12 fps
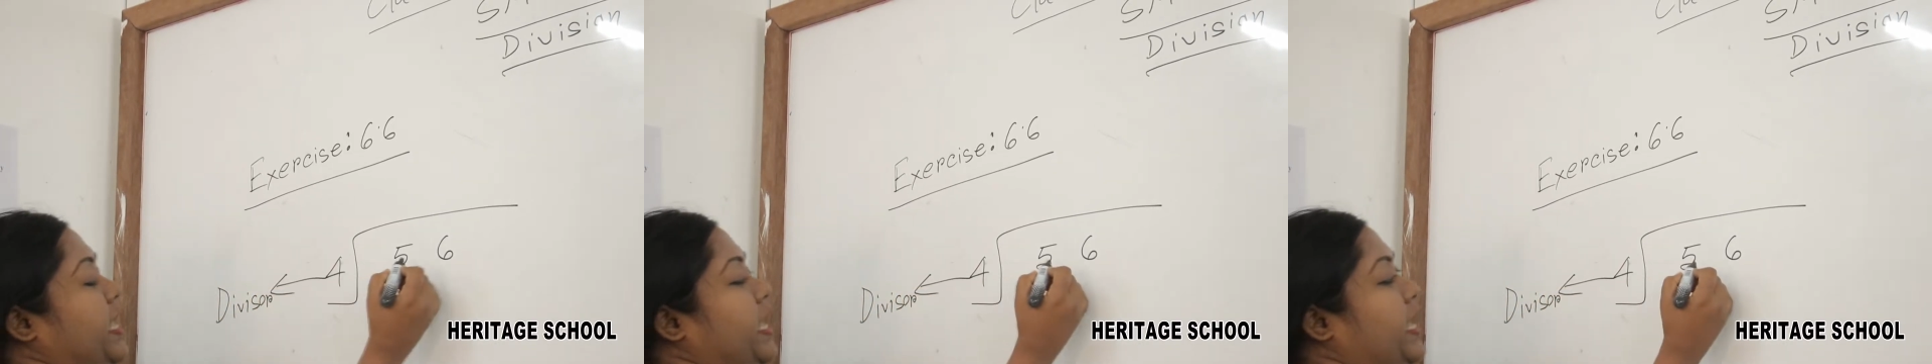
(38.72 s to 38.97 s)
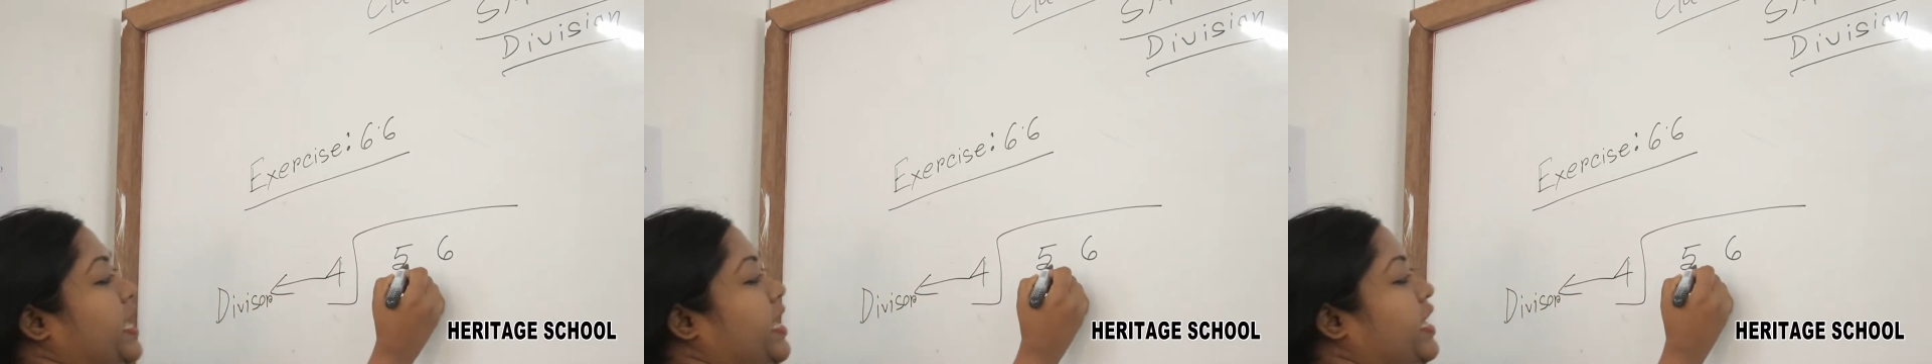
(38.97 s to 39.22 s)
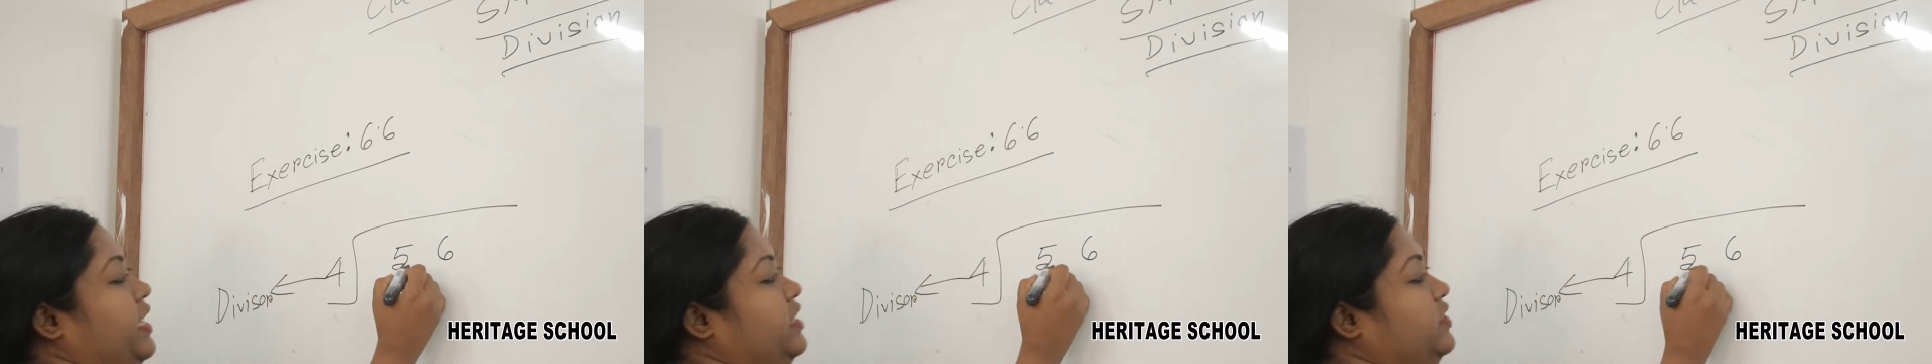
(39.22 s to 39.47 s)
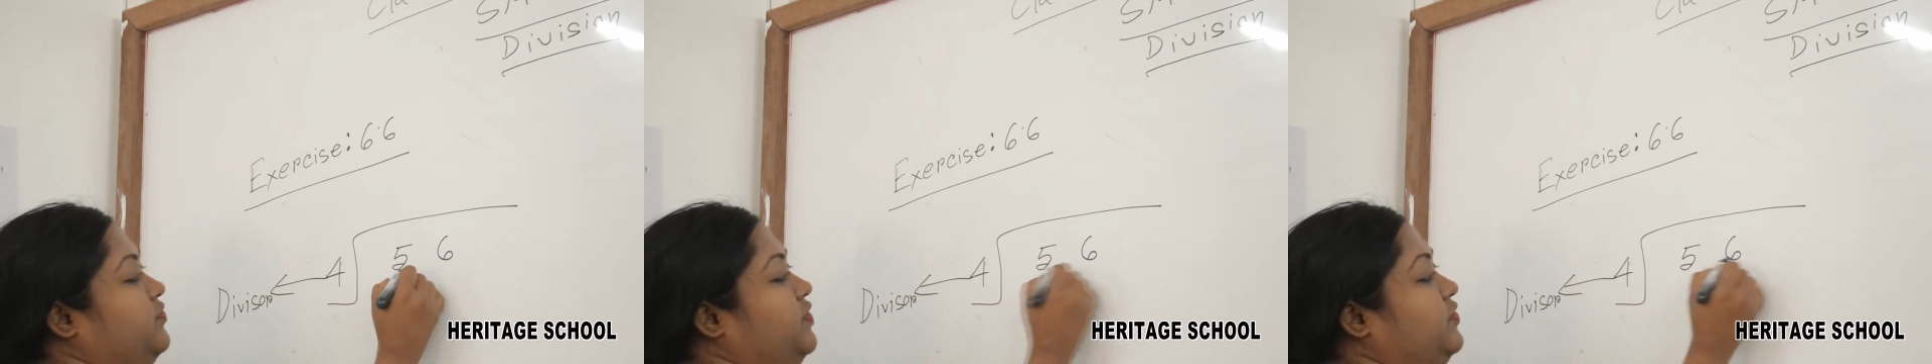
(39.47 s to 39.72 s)

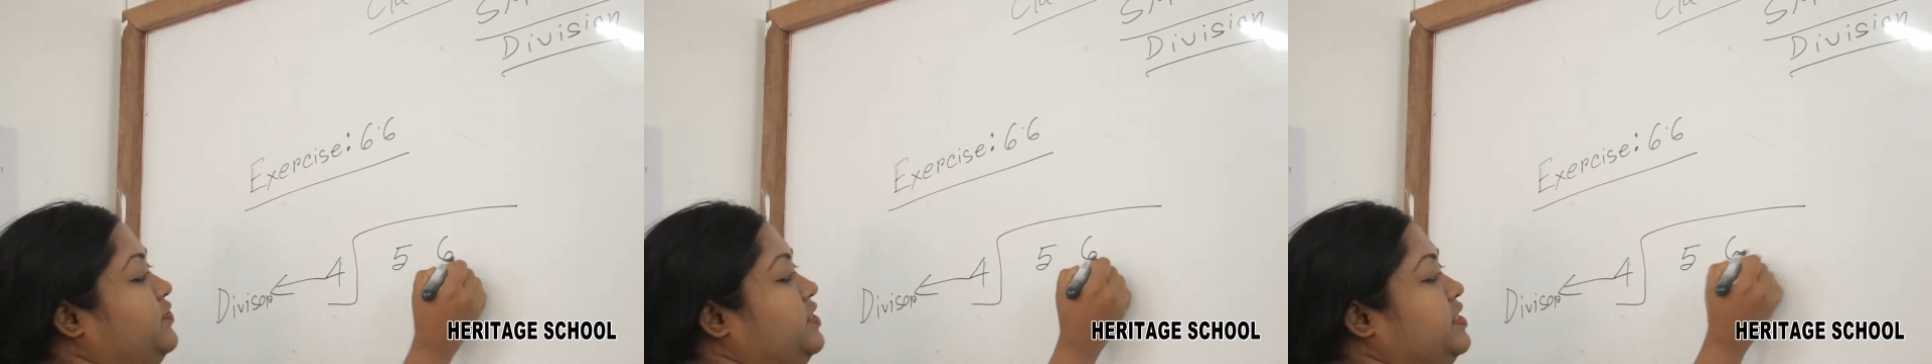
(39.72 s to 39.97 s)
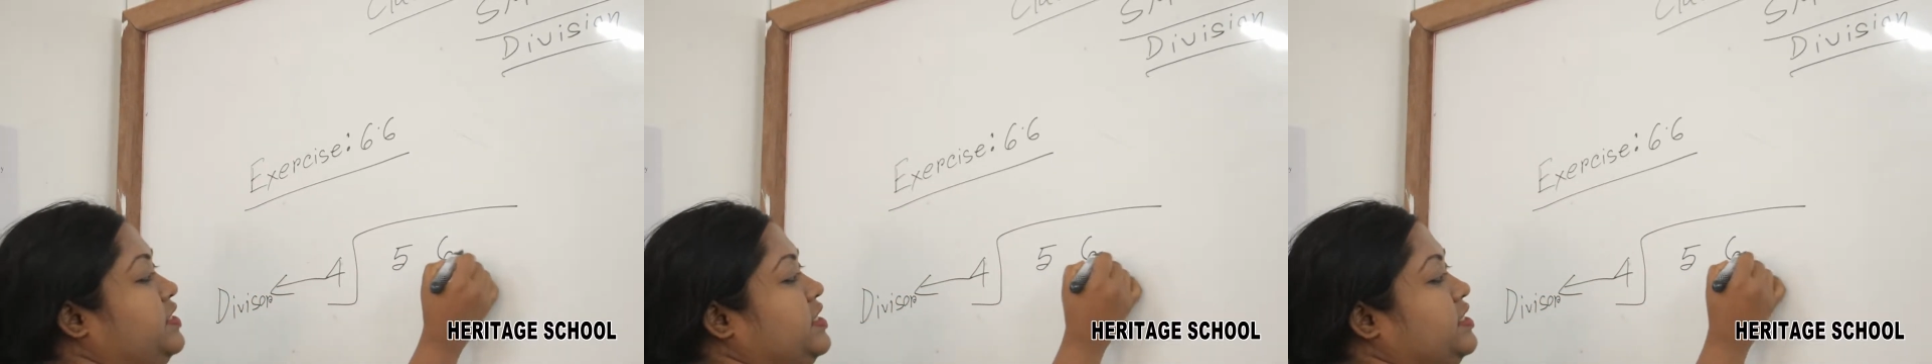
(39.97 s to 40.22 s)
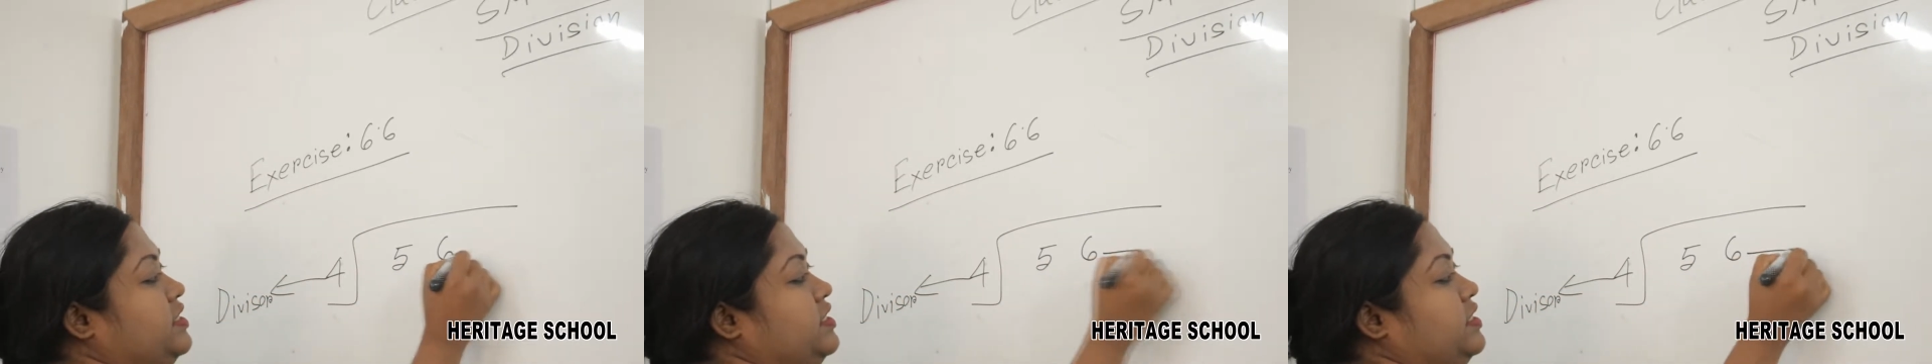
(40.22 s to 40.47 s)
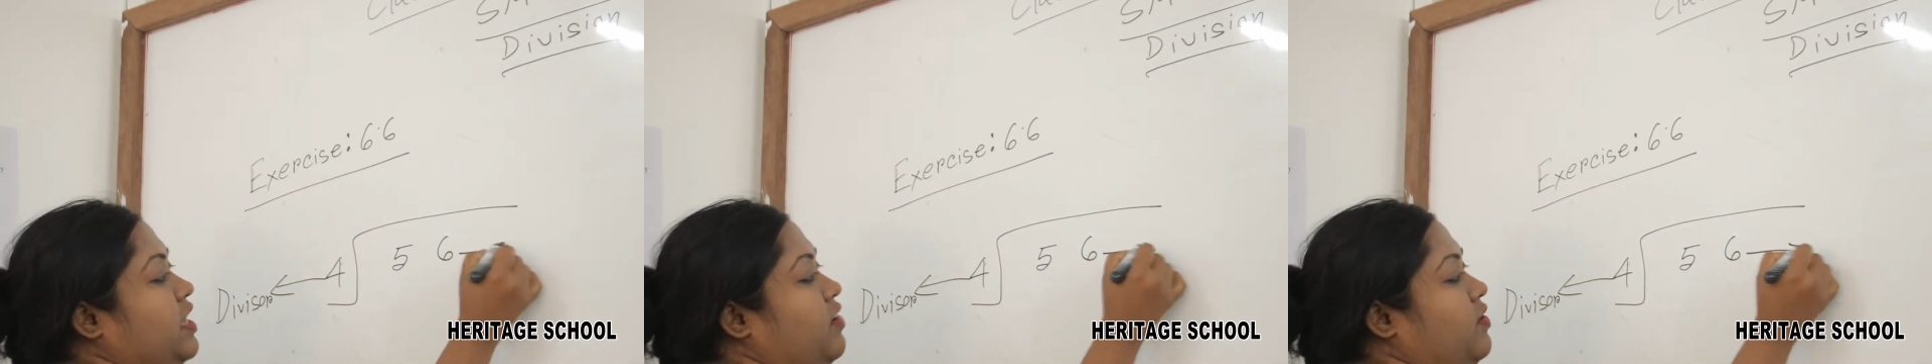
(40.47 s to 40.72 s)
and 56
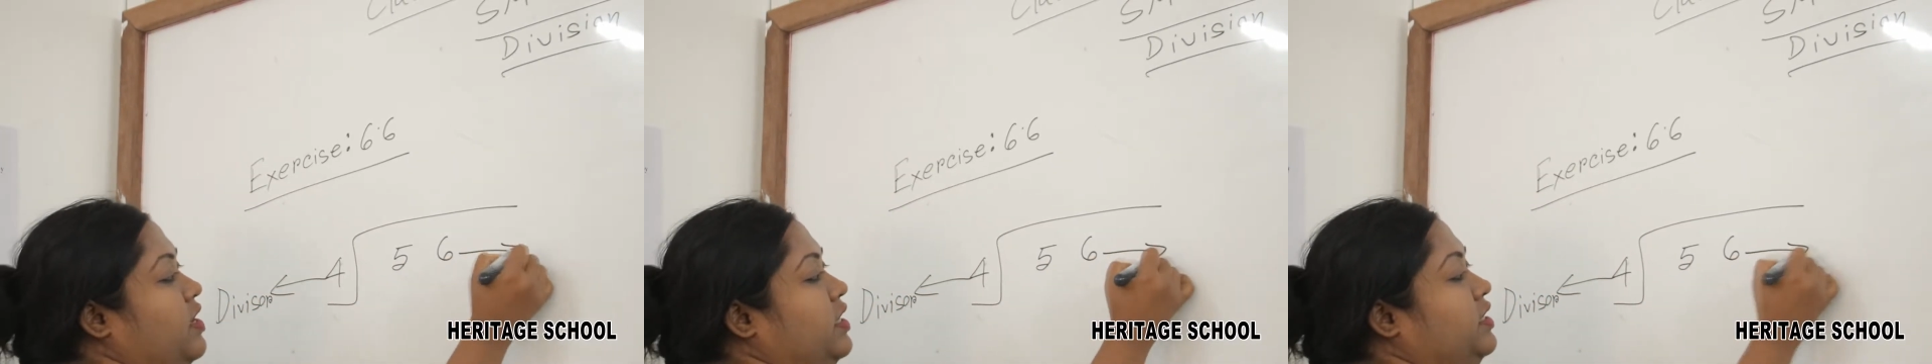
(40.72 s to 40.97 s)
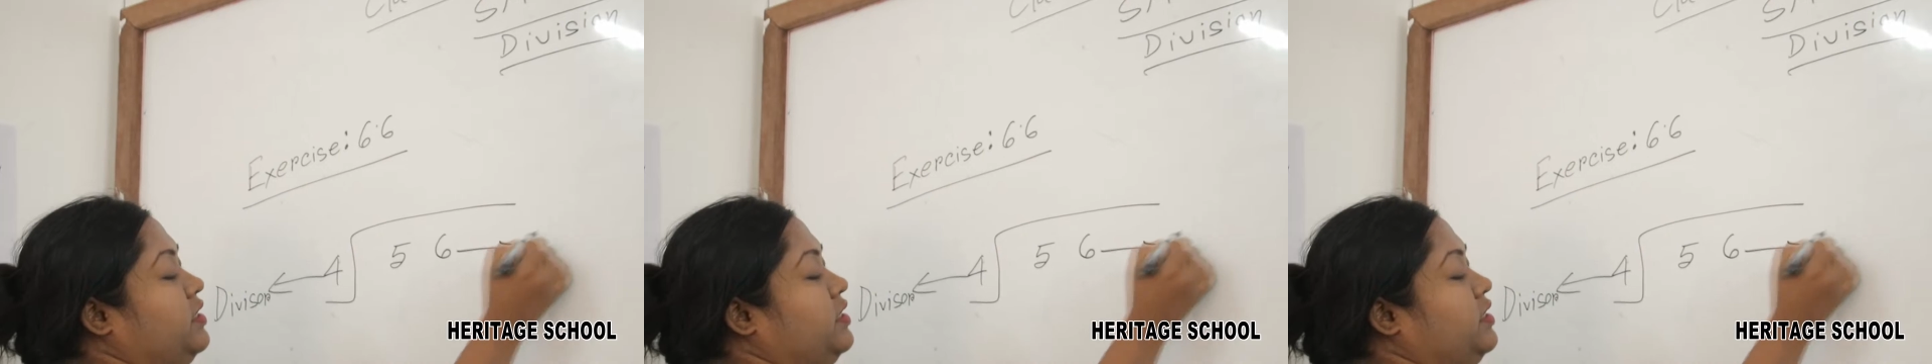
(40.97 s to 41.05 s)
is our